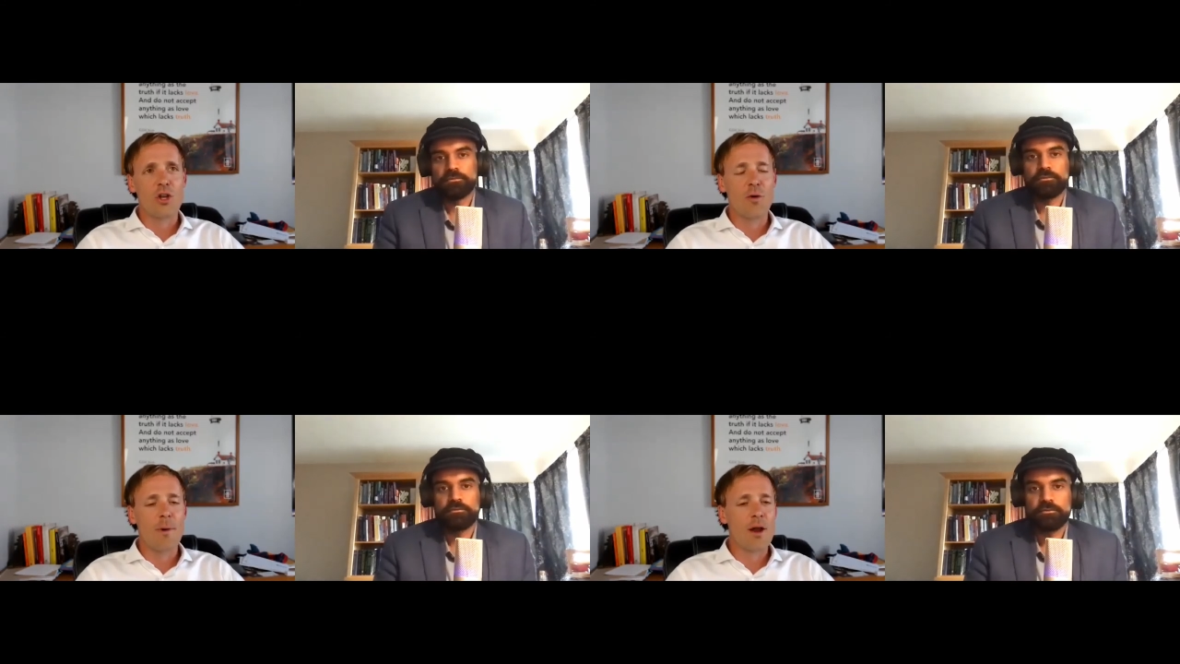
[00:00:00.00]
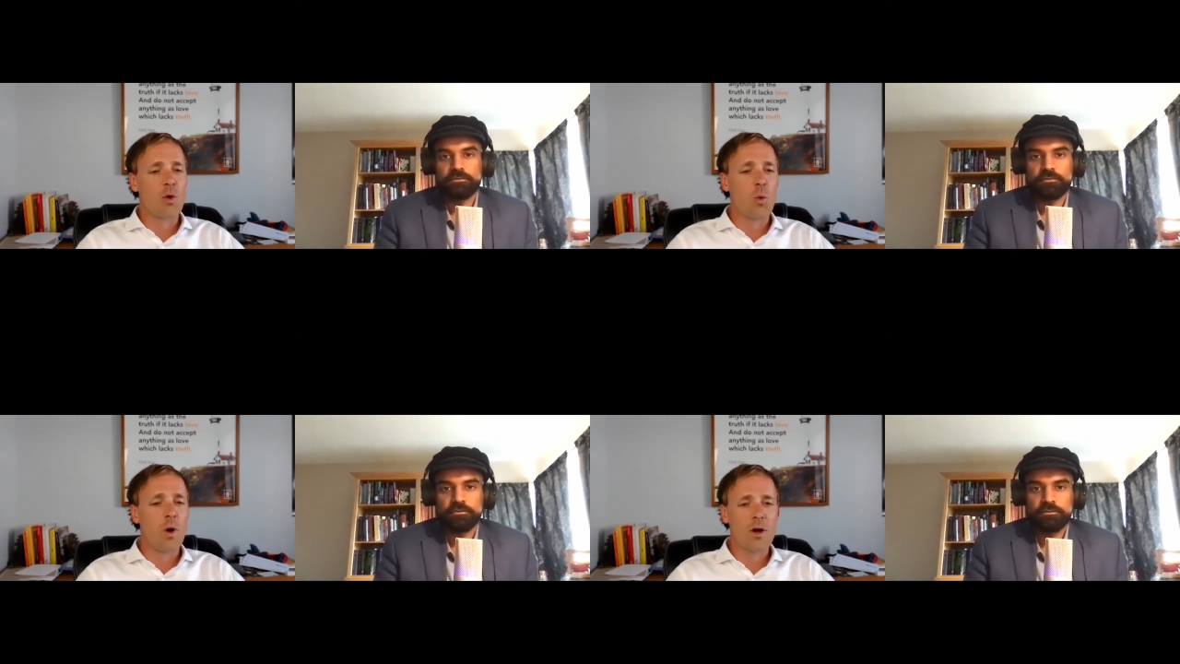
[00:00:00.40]
Speaker 1: no
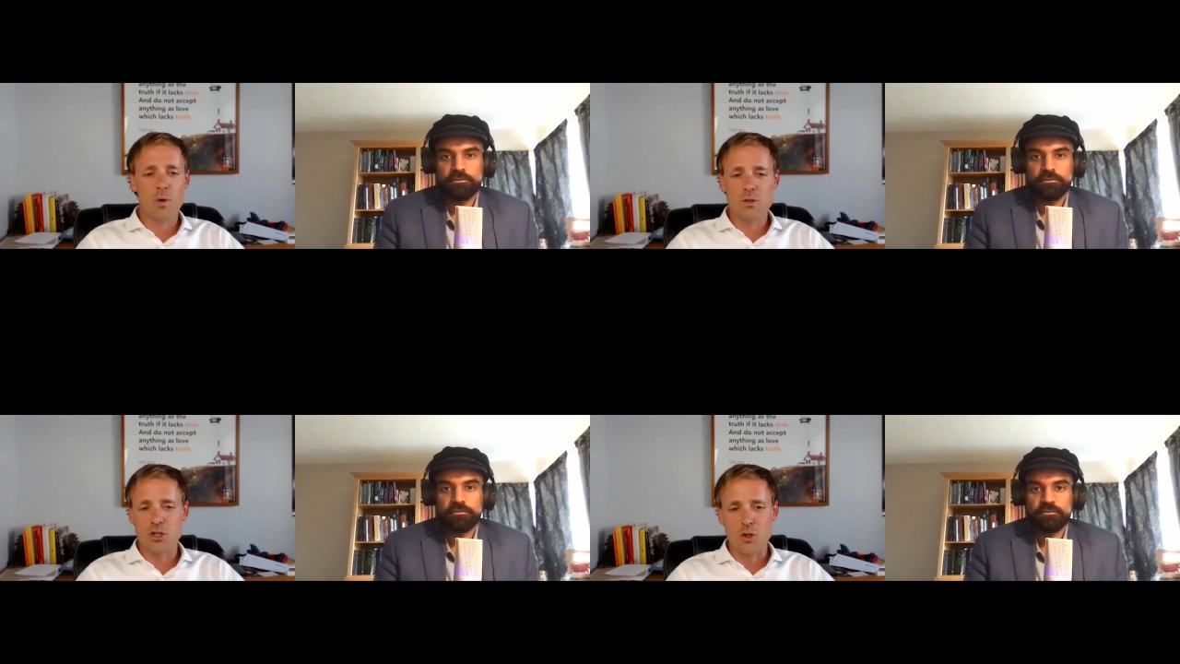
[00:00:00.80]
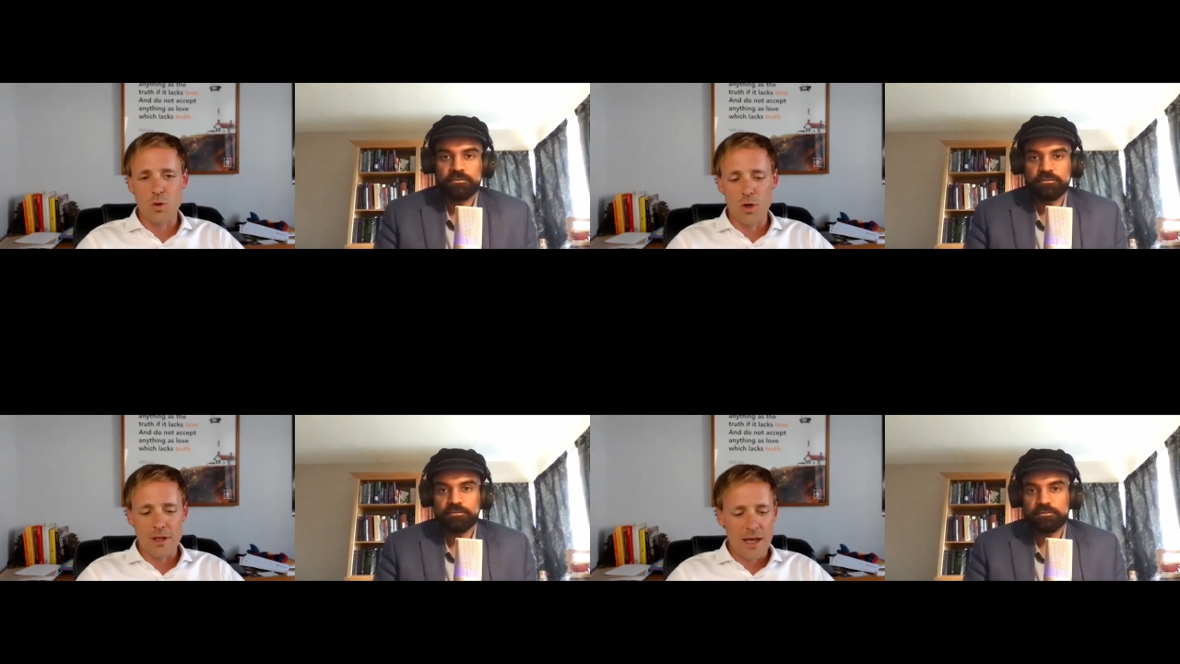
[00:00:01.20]
matter what culture
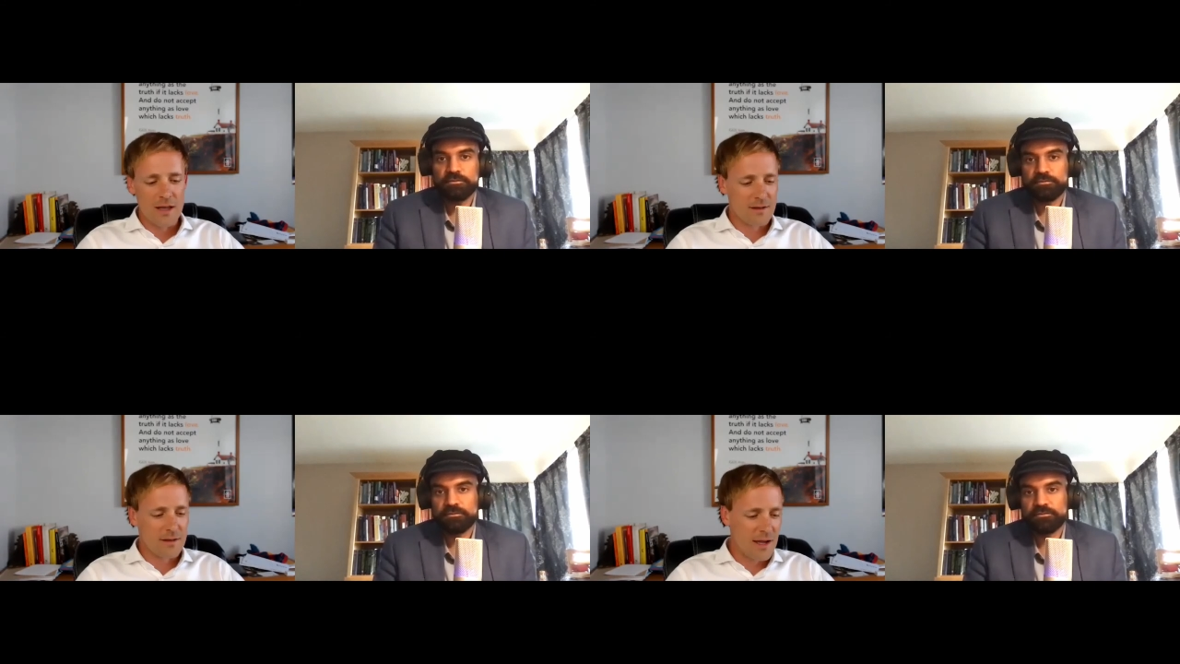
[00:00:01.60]
you look at,